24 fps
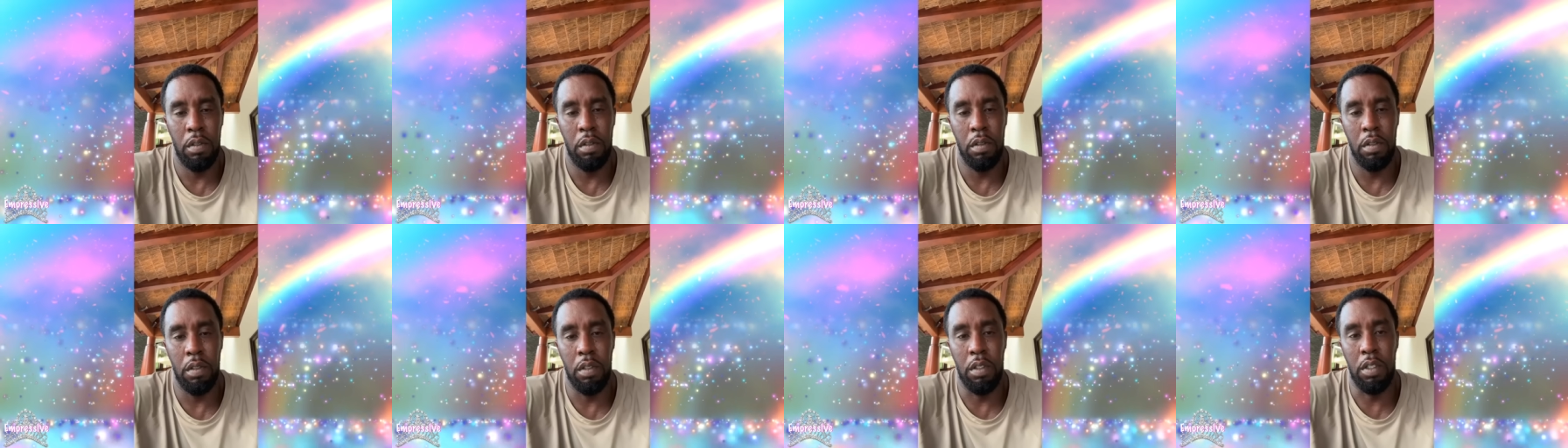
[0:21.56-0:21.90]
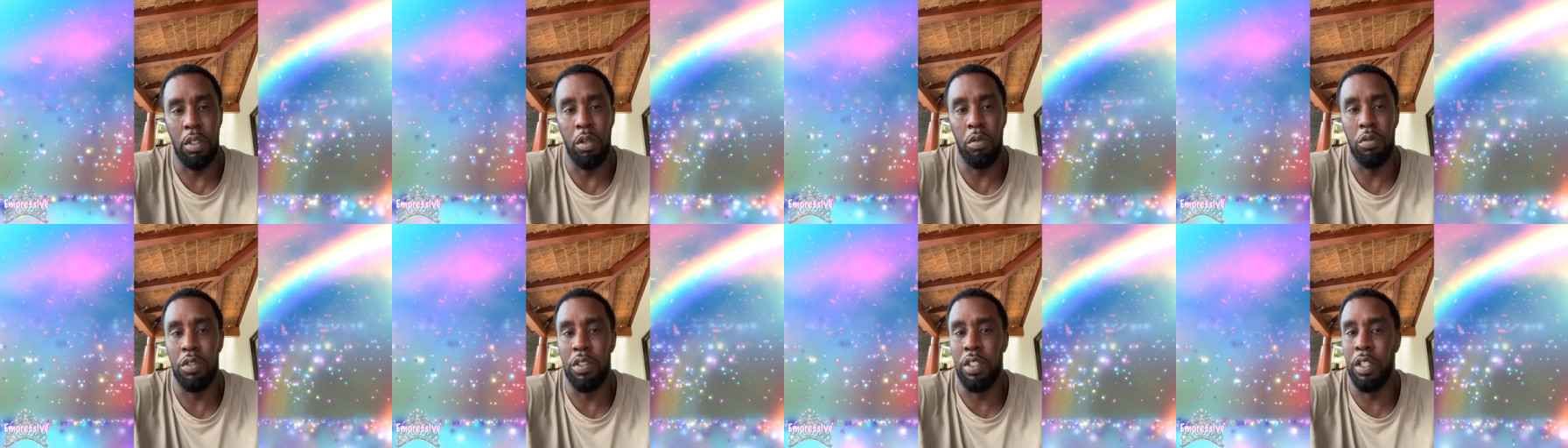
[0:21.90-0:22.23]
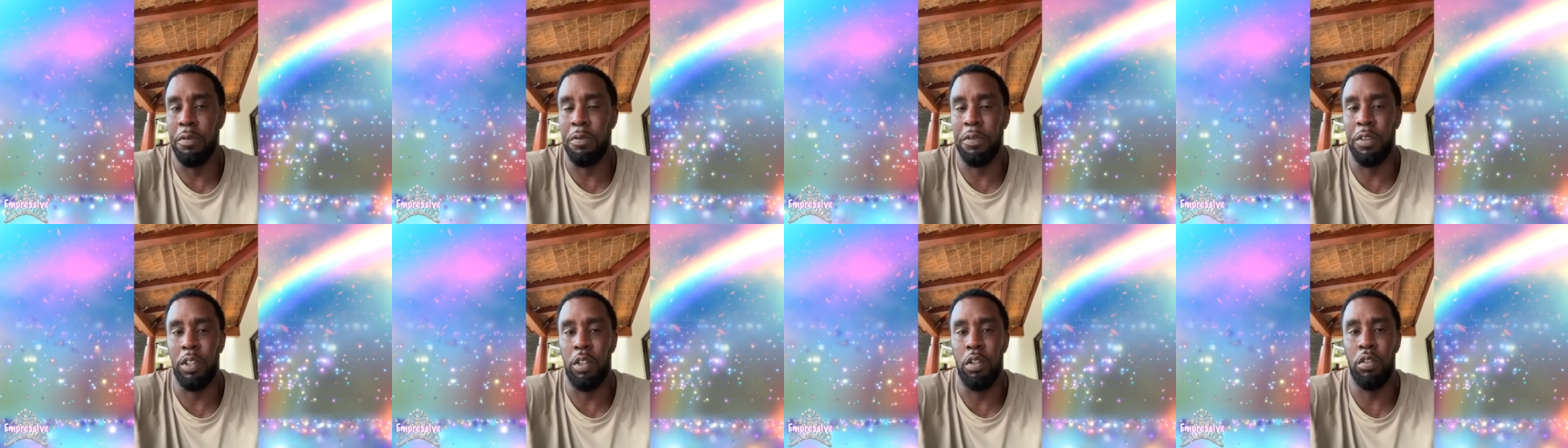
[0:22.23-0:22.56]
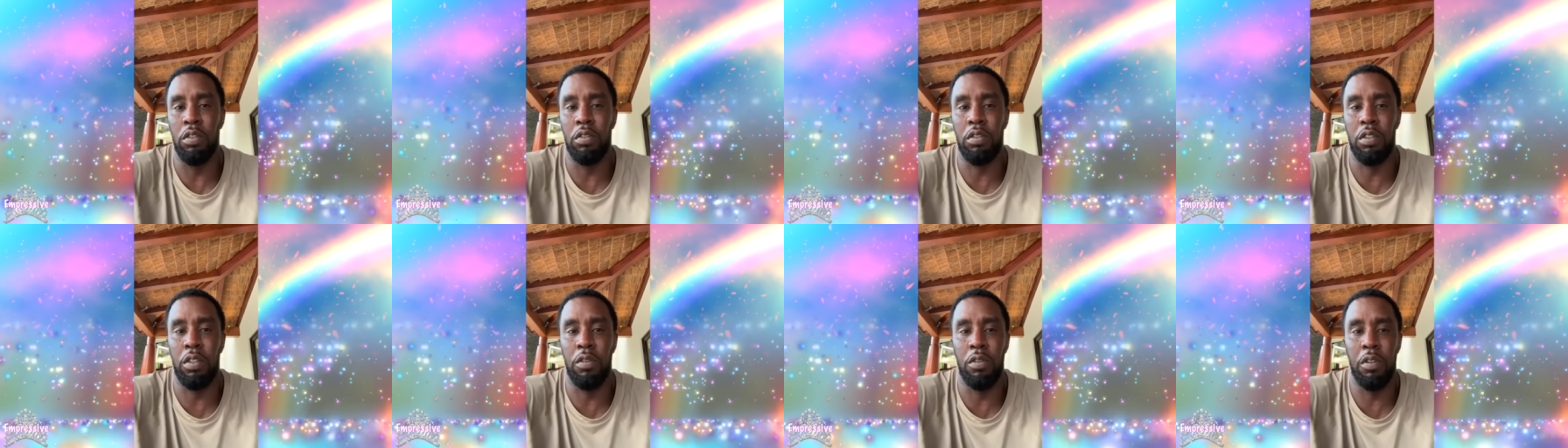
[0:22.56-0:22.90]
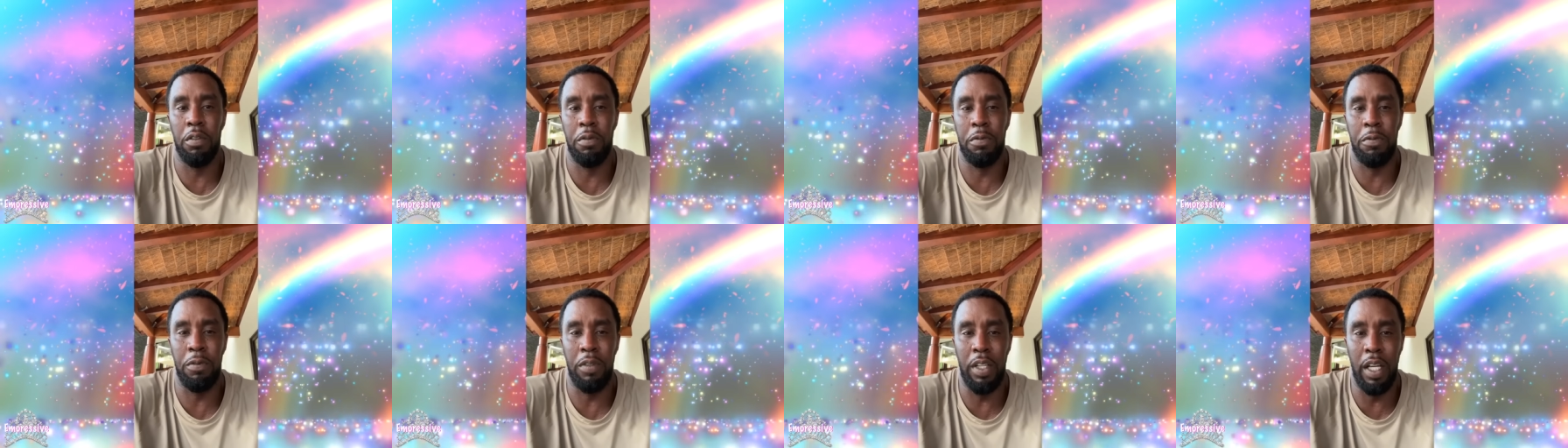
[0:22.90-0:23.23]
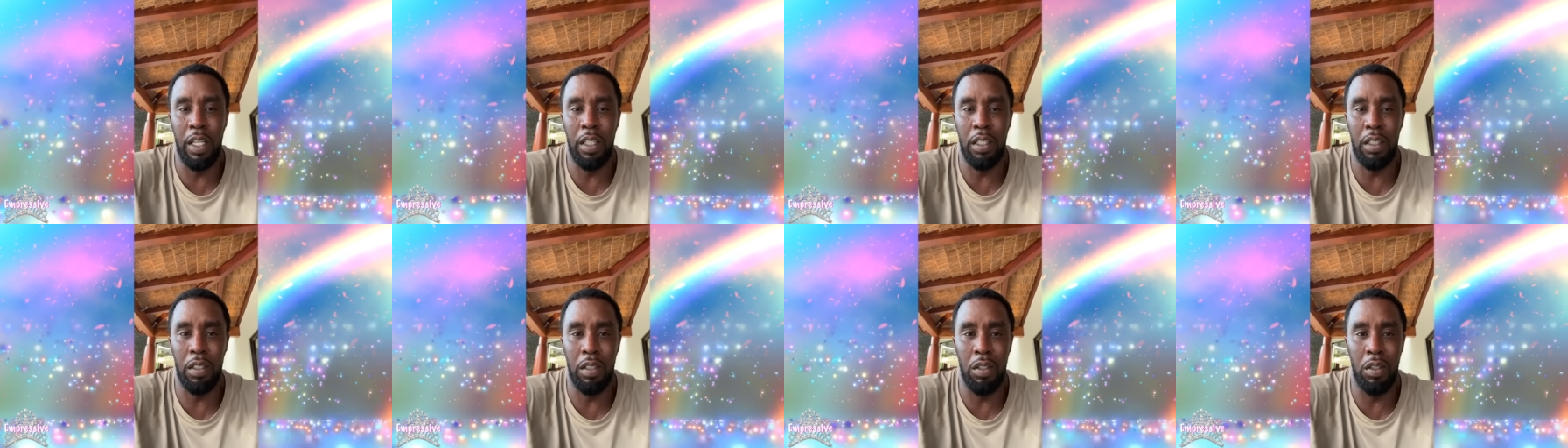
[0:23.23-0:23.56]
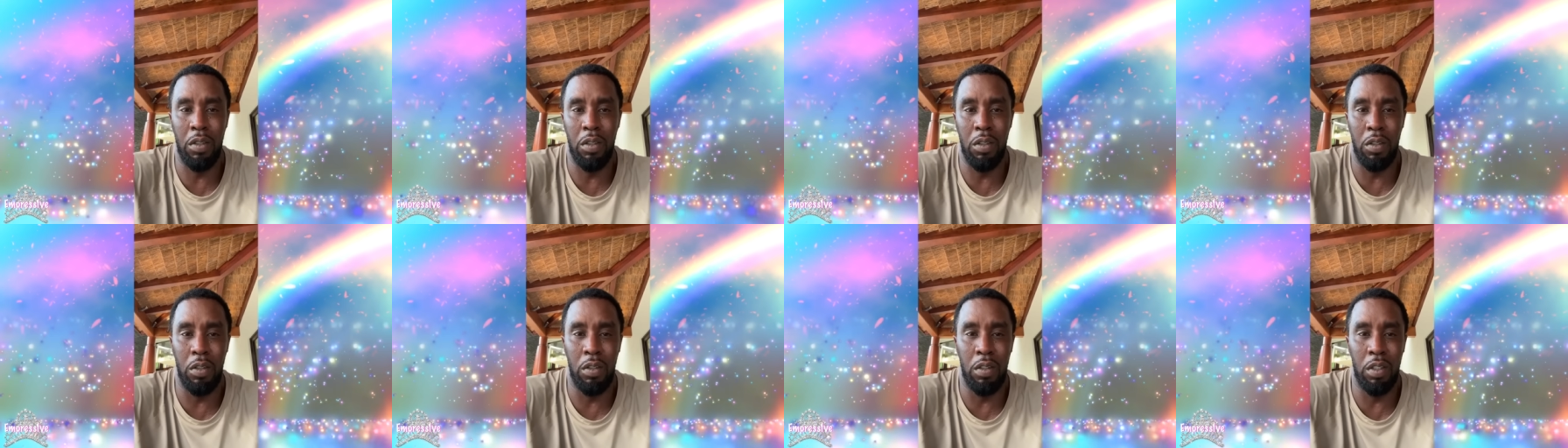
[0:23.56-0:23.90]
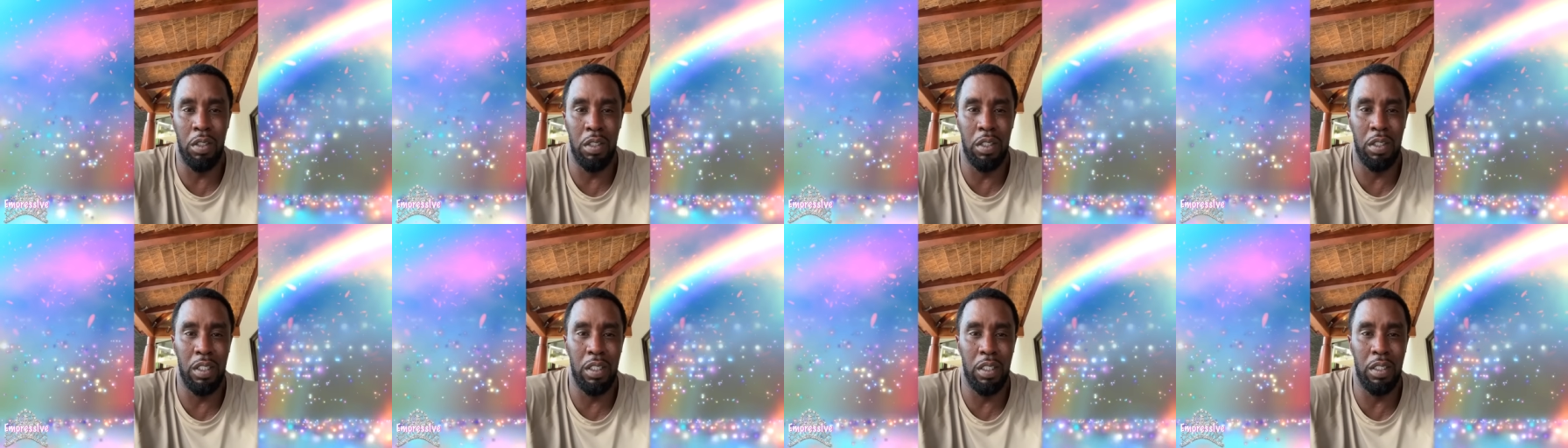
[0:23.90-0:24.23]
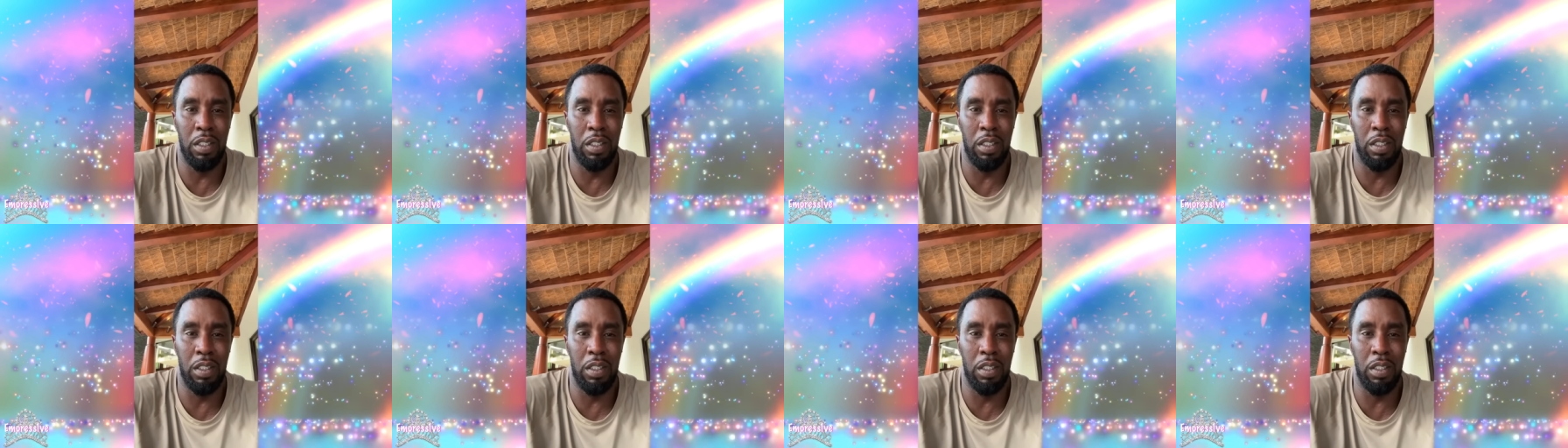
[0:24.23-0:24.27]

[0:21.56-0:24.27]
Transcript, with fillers: It's so difficult to reflect on